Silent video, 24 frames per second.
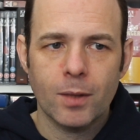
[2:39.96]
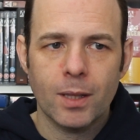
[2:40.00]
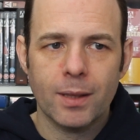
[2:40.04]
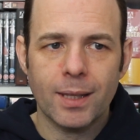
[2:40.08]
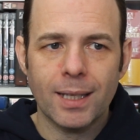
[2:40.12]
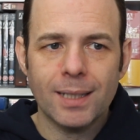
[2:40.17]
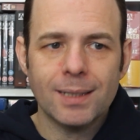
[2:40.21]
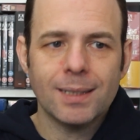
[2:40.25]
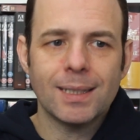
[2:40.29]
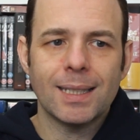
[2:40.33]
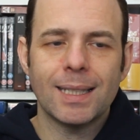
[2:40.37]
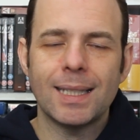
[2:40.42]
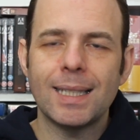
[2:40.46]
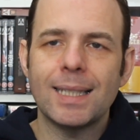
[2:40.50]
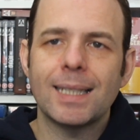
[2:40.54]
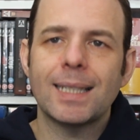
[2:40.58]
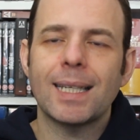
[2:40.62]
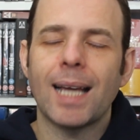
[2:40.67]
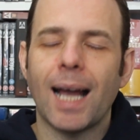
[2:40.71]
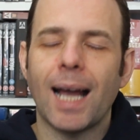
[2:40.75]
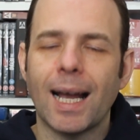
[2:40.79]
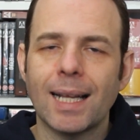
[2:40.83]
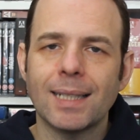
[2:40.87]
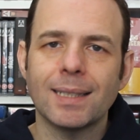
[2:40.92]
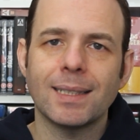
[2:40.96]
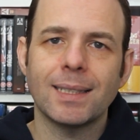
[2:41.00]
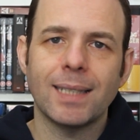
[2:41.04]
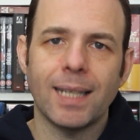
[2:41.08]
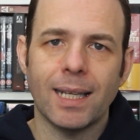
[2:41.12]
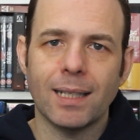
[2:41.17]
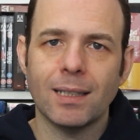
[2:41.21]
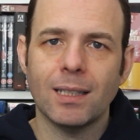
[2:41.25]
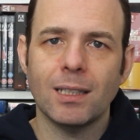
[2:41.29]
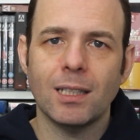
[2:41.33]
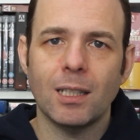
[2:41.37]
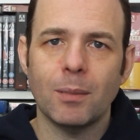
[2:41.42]
things that he can't
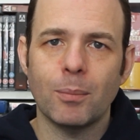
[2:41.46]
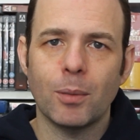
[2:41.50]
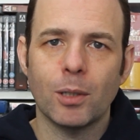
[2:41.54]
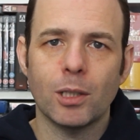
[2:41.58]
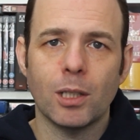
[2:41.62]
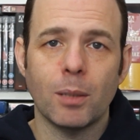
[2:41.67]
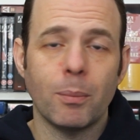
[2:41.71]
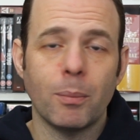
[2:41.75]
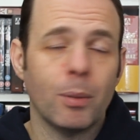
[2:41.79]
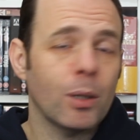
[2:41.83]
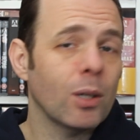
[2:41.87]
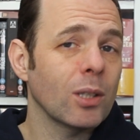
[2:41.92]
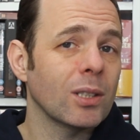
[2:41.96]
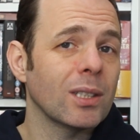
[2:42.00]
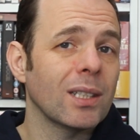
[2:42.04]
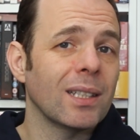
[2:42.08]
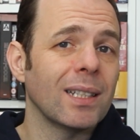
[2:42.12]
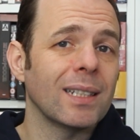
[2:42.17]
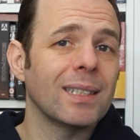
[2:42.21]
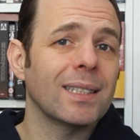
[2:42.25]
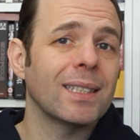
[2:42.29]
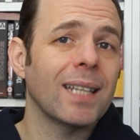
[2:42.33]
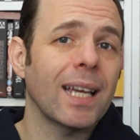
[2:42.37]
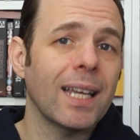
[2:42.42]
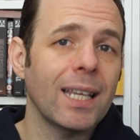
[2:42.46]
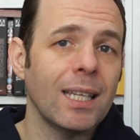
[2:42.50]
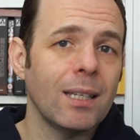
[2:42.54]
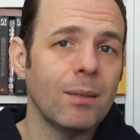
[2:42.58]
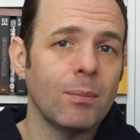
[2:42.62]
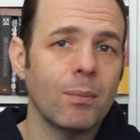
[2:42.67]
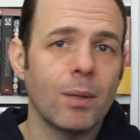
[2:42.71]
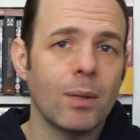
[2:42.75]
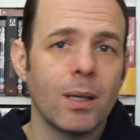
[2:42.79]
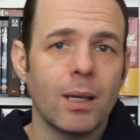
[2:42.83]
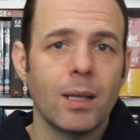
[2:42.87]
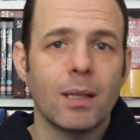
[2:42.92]
tell anybody because of the
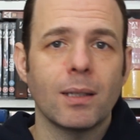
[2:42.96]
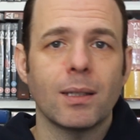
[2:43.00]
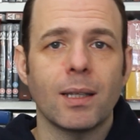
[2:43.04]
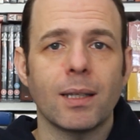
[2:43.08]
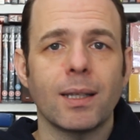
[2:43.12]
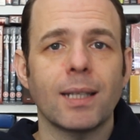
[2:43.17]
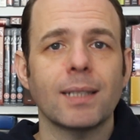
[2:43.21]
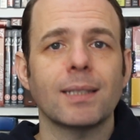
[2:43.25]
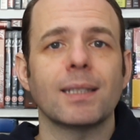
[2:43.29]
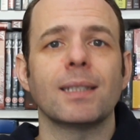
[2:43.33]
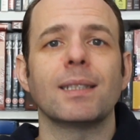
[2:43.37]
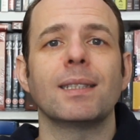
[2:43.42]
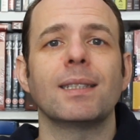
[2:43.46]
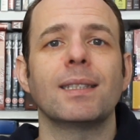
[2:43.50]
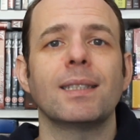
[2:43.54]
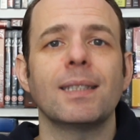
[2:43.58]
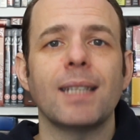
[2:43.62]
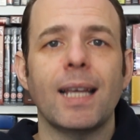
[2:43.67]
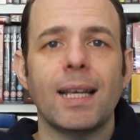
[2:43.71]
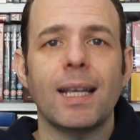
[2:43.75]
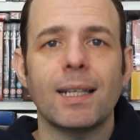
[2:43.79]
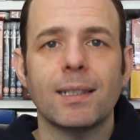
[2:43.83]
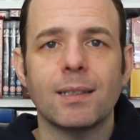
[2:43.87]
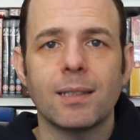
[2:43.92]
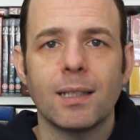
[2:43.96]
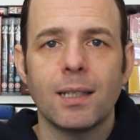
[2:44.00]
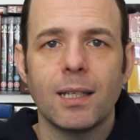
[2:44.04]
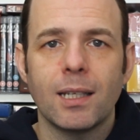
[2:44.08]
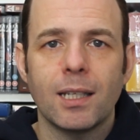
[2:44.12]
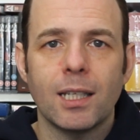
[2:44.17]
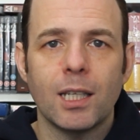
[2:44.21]
time that this is set,